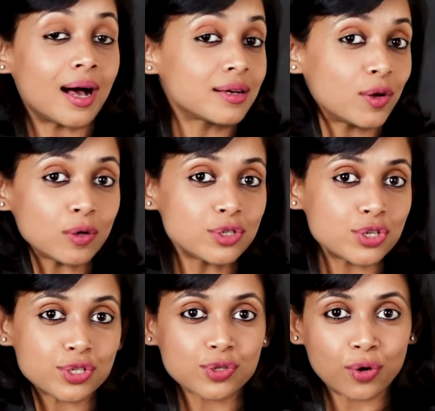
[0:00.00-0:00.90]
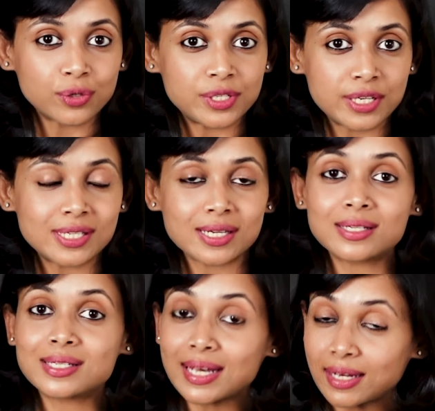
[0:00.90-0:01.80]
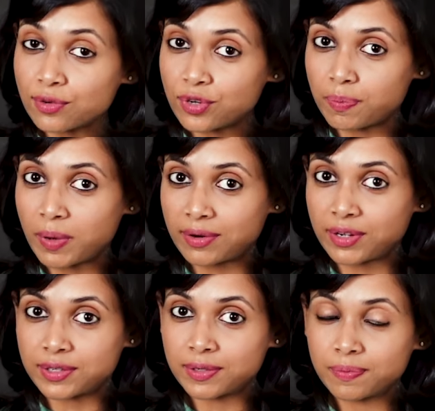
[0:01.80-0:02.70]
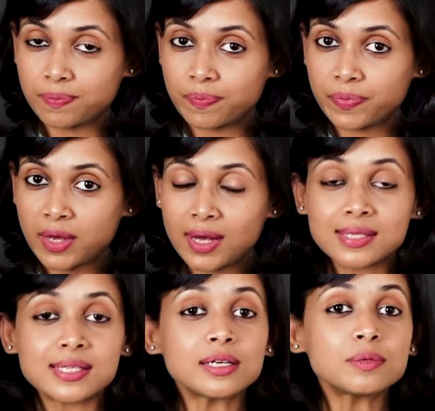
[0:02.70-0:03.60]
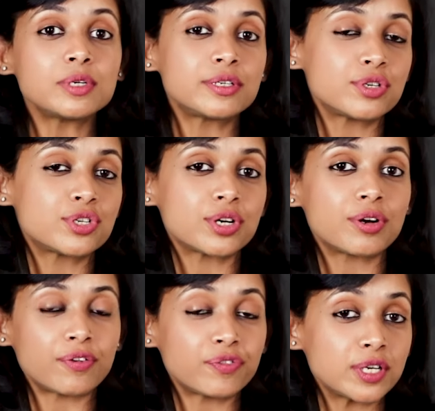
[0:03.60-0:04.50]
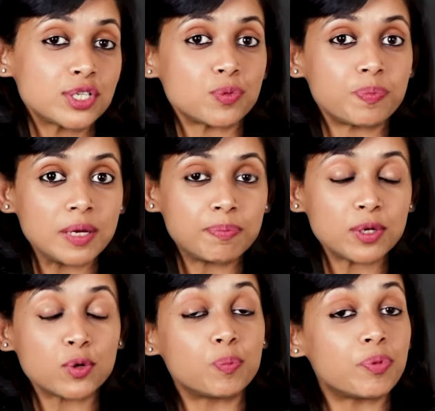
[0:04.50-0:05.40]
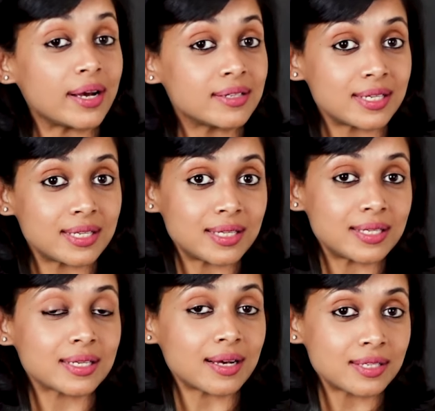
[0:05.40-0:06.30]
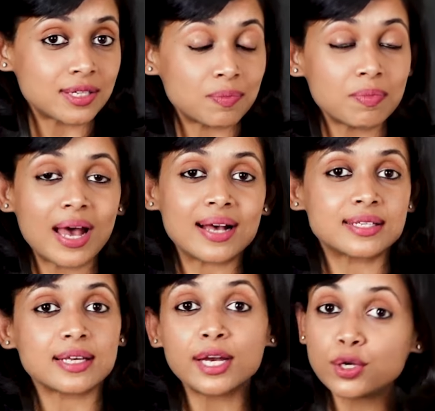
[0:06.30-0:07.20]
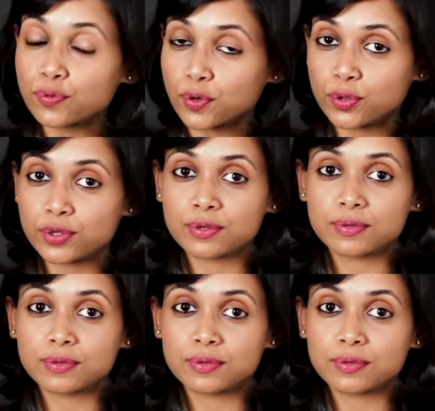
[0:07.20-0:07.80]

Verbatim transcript: Archaeologists call this a secondary burial. Sangam literature refers to people who practiced this custom as Iduvor.